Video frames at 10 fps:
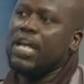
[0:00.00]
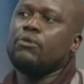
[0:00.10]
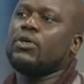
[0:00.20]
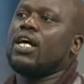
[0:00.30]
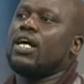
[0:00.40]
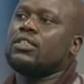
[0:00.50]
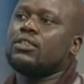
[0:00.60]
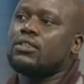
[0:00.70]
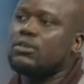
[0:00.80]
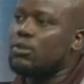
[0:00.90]
And we can
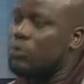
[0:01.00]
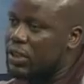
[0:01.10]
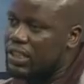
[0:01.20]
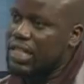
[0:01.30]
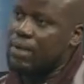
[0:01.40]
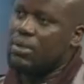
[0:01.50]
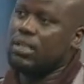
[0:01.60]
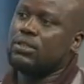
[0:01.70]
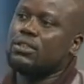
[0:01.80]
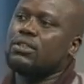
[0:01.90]
quote
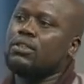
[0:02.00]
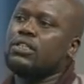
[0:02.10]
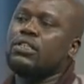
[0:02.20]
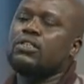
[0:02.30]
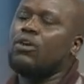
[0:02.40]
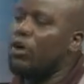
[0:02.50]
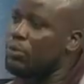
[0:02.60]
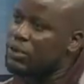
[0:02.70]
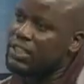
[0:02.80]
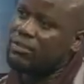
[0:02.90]
numbers in
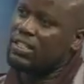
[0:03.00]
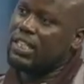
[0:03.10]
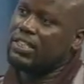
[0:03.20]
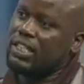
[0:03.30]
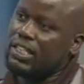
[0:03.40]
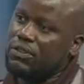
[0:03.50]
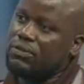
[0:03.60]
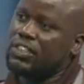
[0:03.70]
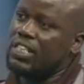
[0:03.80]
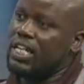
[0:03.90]
almost every other sector of
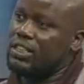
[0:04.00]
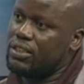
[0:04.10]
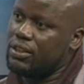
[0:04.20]
this country.